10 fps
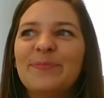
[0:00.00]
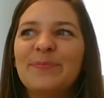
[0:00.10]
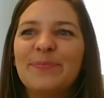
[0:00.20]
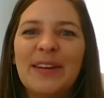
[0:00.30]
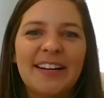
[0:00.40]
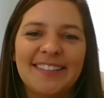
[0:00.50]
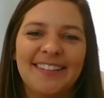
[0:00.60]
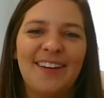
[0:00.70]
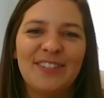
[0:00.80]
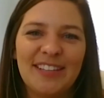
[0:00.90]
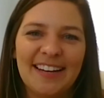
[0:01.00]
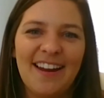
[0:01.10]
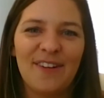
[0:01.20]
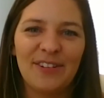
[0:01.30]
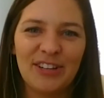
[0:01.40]
because I was like
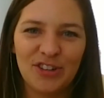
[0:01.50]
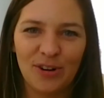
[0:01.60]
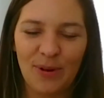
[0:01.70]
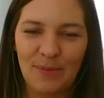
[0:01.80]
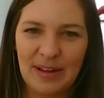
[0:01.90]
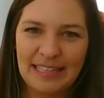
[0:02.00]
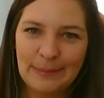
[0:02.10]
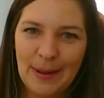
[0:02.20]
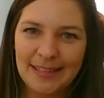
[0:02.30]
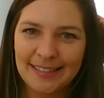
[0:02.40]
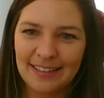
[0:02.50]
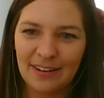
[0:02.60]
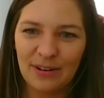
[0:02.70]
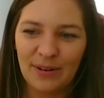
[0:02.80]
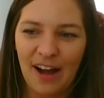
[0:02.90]
not really sure what we had spent.
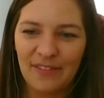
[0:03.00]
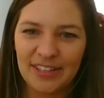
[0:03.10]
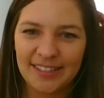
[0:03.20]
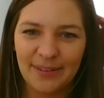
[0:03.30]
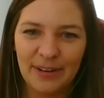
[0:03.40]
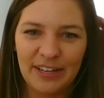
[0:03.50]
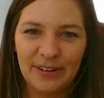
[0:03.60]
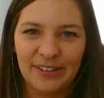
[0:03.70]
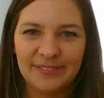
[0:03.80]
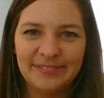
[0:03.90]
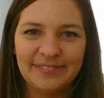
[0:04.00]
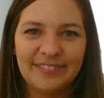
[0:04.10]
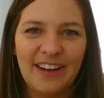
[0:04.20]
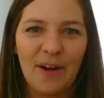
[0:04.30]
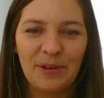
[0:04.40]
So obviously when you're
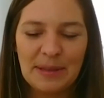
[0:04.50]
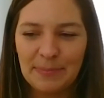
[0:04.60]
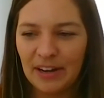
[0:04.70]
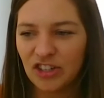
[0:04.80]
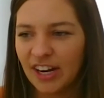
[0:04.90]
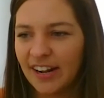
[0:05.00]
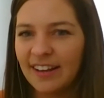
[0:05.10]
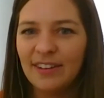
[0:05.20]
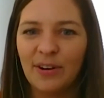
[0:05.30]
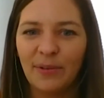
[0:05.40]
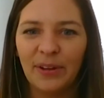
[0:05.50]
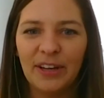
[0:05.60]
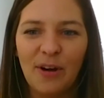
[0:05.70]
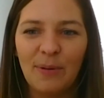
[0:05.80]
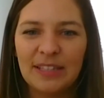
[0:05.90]
not really budgeting, you don't really
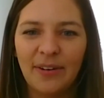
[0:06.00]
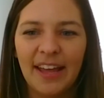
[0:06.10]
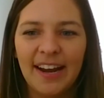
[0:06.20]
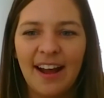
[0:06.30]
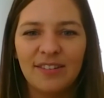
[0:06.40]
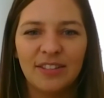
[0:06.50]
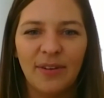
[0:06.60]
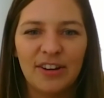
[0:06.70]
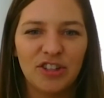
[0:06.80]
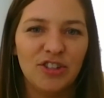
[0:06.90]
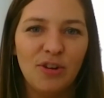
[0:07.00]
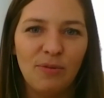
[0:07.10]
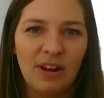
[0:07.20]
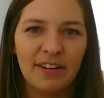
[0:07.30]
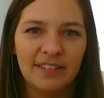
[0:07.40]
know what's going in and out. So I just knew
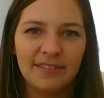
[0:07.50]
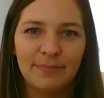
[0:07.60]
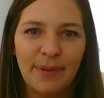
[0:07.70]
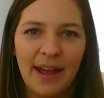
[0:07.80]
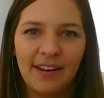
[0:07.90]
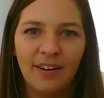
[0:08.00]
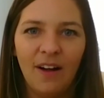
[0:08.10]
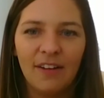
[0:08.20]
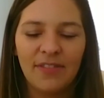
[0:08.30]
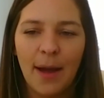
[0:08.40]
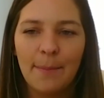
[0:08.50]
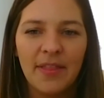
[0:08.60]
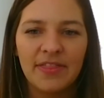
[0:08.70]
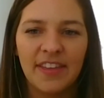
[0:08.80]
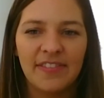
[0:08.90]
we couldn't pay it all off that
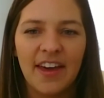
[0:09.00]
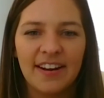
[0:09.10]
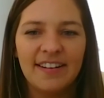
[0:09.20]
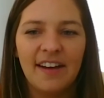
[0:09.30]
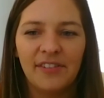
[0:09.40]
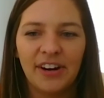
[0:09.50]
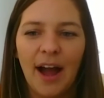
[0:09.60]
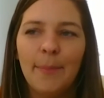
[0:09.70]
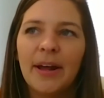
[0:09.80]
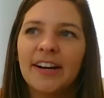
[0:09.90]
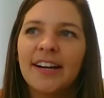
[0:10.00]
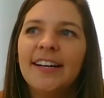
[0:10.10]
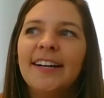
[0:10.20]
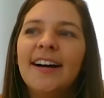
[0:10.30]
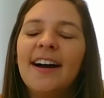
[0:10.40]
month, and then it never got better.
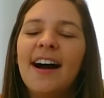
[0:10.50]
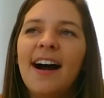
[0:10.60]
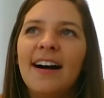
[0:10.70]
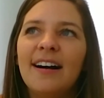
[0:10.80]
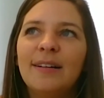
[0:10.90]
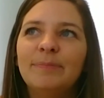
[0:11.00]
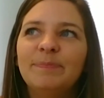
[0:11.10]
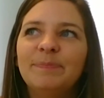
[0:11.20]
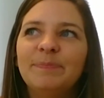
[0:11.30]
Um,